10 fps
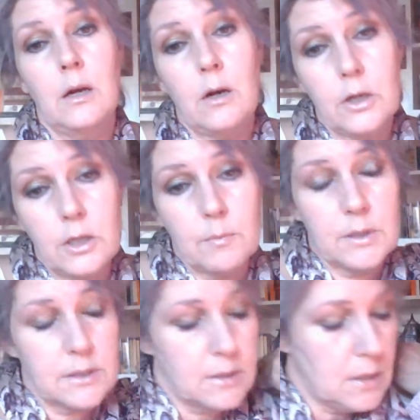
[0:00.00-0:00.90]

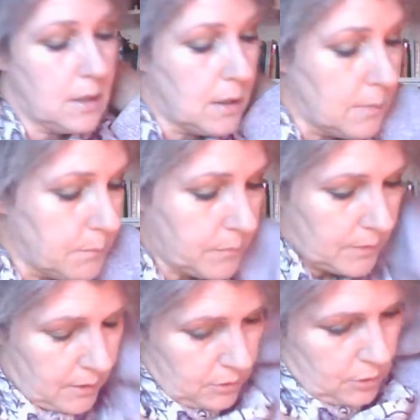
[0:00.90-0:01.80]
arguments
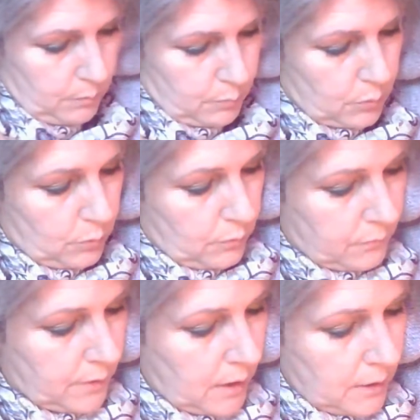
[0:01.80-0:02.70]
to
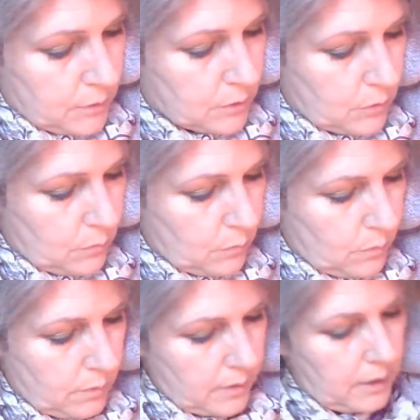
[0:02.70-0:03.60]
prove. So
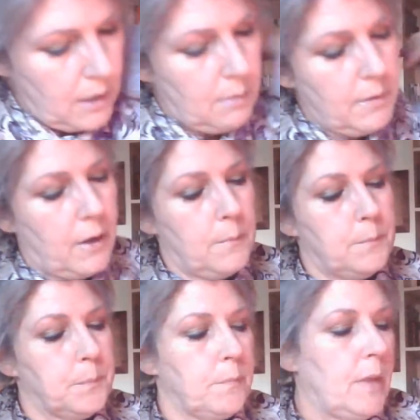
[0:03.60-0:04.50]
thinking about
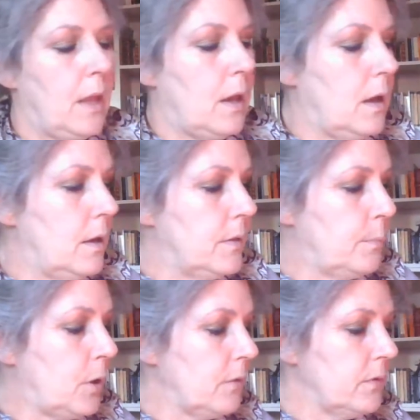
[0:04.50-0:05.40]
the
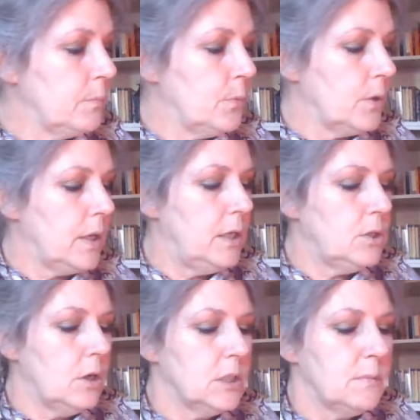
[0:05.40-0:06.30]
Parfit book, he
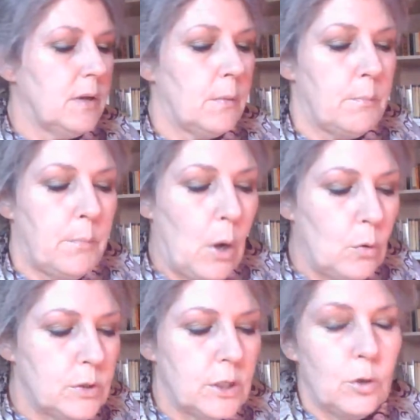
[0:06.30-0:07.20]
talks about
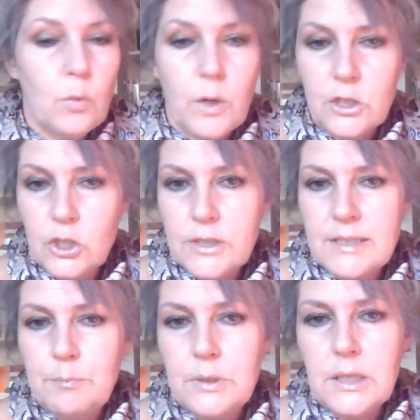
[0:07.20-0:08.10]
posing questions
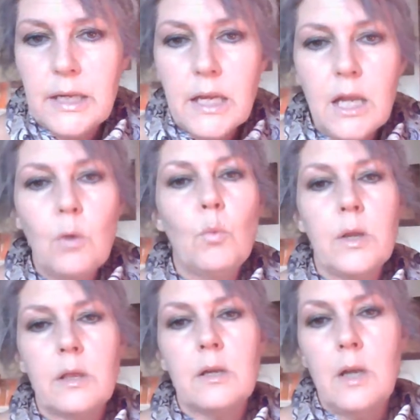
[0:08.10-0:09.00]
and playing
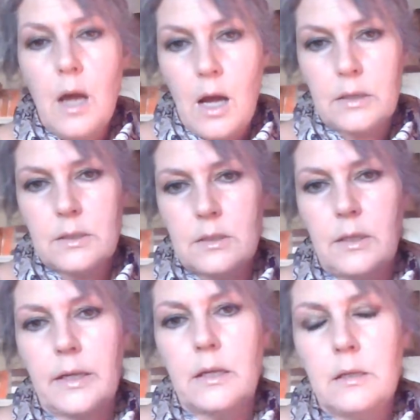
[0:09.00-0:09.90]
with knots,
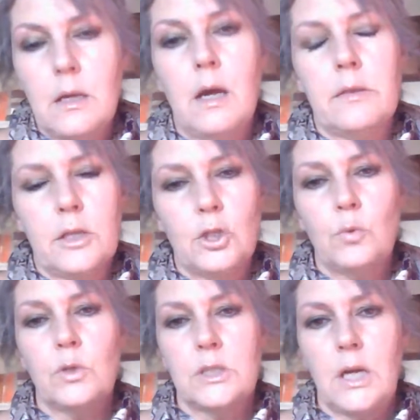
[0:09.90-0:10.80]
like a knot that
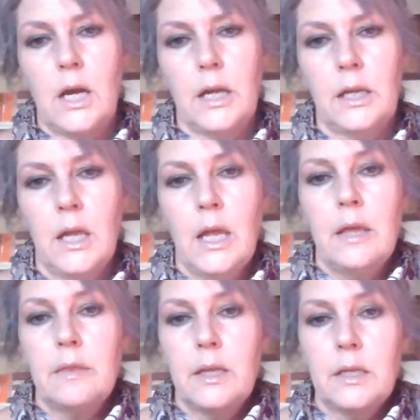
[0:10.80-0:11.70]
you would tie
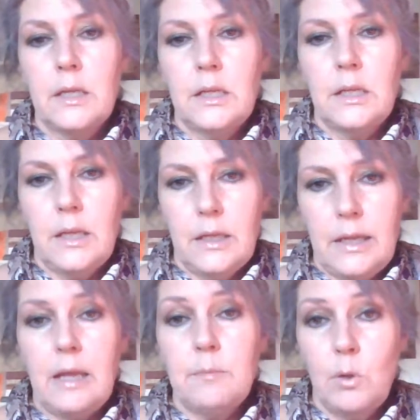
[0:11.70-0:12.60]
that
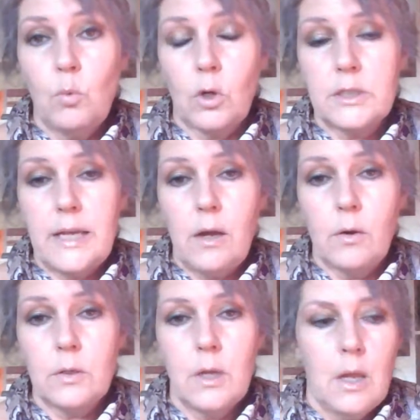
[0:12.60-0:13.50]
can be worked
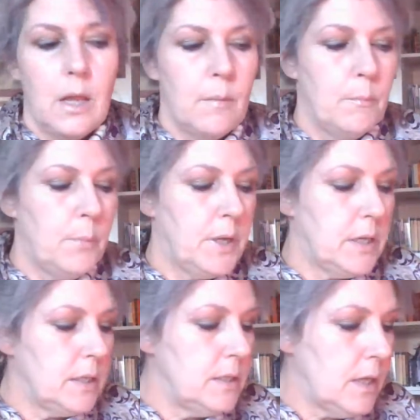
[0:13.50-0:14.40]
out. But
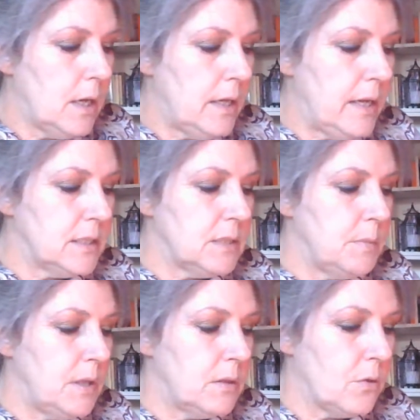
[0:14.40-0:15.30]
a knot has to
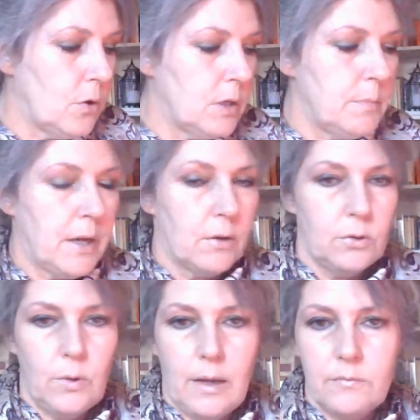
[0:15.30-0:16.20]
be thought about.
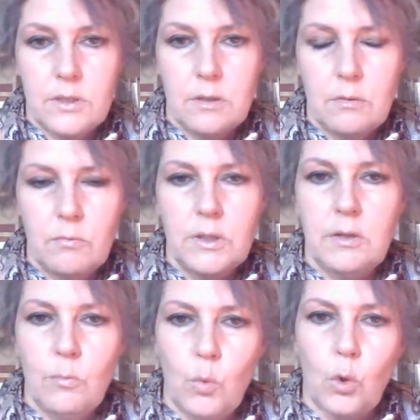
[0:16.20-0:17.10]
You have to
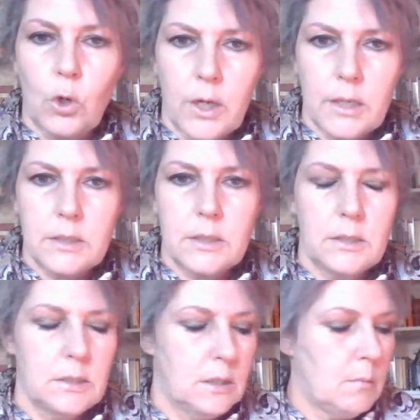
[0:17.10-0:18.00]
really work it
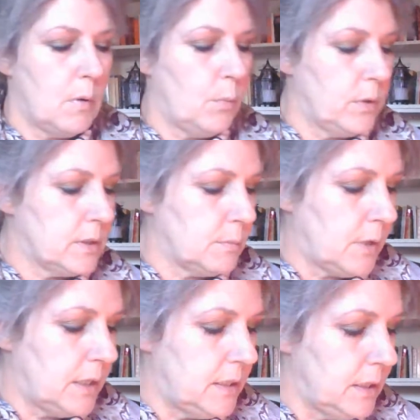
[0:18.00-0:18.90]
to come up with some
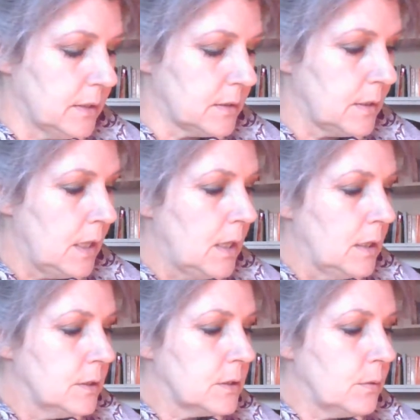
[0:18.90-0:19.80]
ideas.
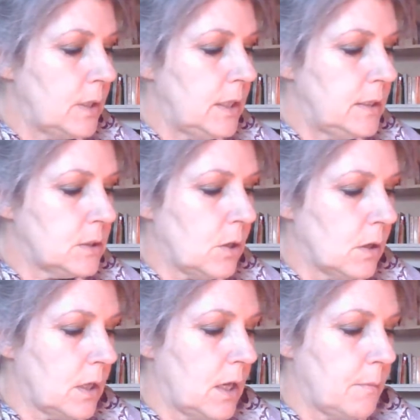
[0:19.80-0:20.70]
So he's
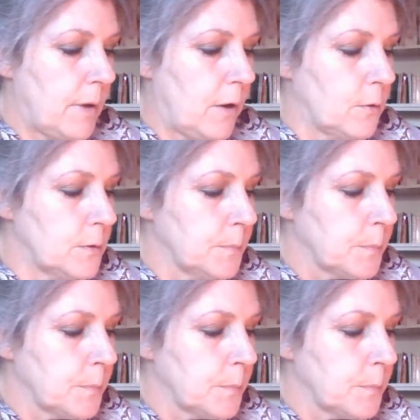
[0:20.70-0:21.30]
talking about